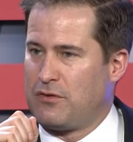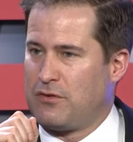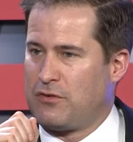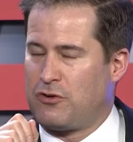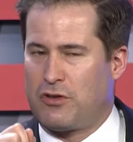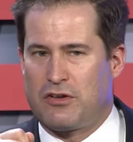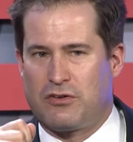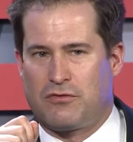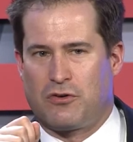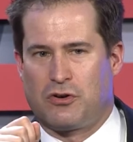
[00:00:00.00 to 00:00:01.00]
sir, that's the
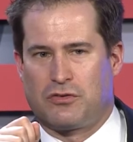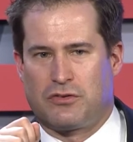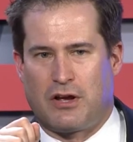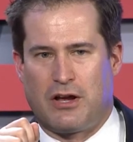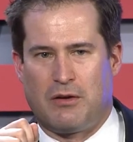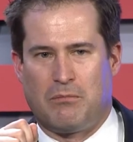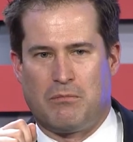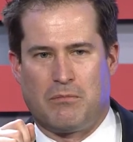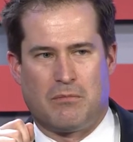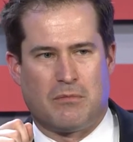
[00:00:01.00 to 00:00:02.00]
first time
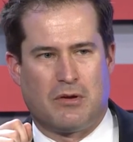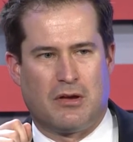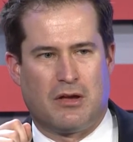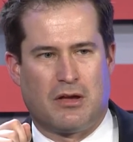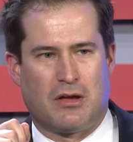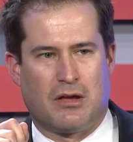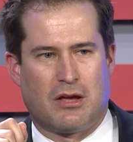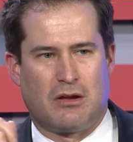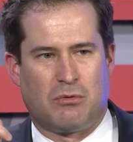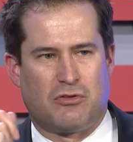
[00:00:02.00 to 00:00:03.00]

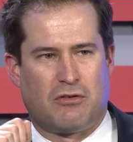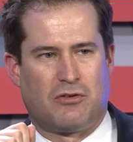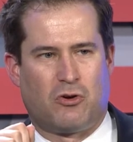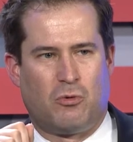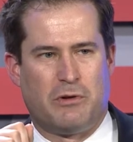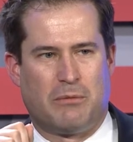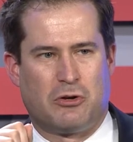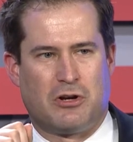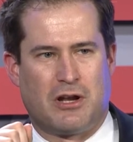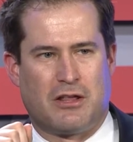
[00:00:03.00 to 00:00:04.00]
anyone's ever told me I'm
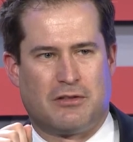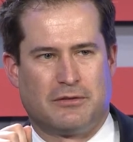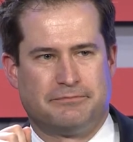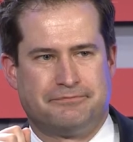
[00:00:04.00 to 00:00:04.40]
good at anything.